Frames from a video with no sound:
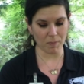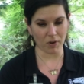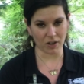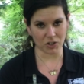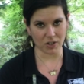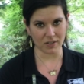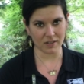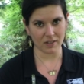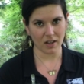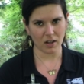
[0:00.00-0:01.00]

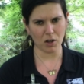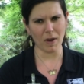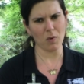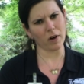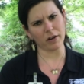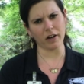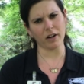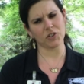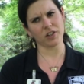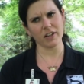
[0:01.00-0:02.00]
branches. Now you might wonder,
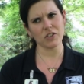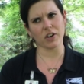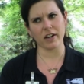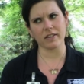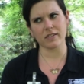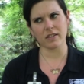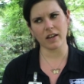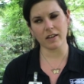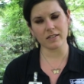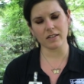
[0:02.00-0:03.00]
if she lays her
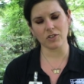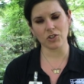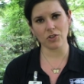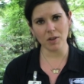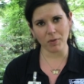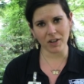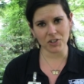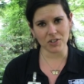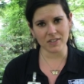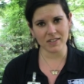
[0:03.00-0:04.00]
eggs in tree
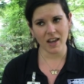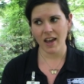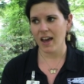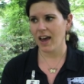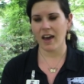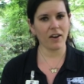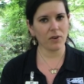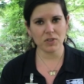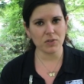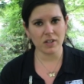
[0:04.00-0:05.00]
branches,
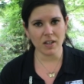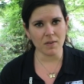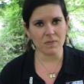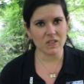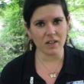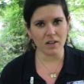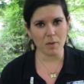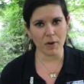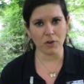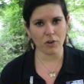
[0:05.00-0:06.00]
how do the nymphs end up
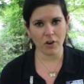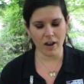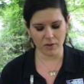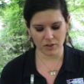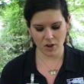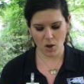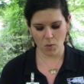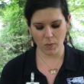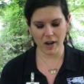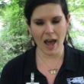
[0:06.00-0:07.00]
underground?
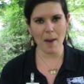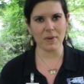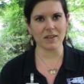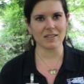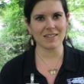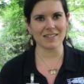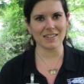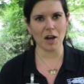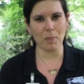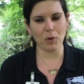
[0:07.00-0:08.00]
Well, what happens is
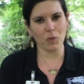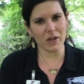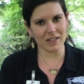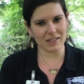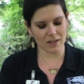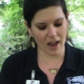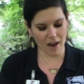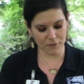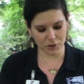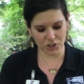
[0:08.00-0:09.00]
a couple of weeks
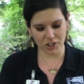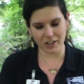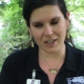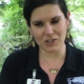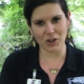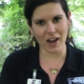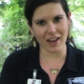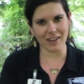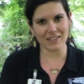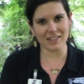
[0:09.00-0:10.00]
after she lays her
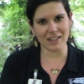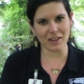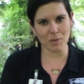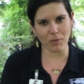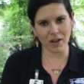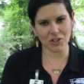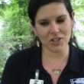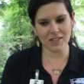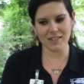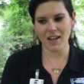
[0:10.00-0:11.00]
eggs in the
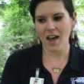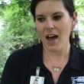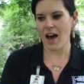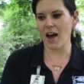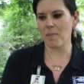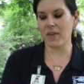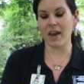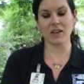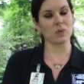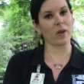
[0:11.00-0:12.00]
branches, um, the
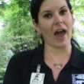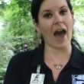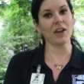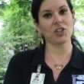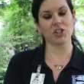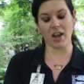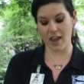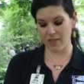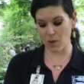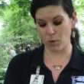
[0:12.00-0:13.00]
eggs will hatch
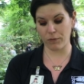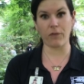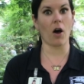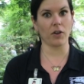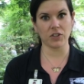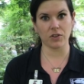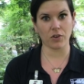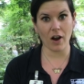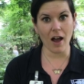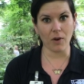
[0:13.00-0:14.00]
and they will fall to the
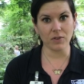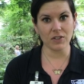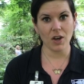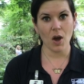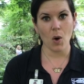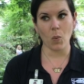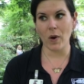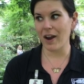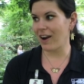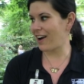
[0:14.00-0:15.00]
ground
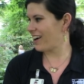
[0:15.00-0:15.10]
where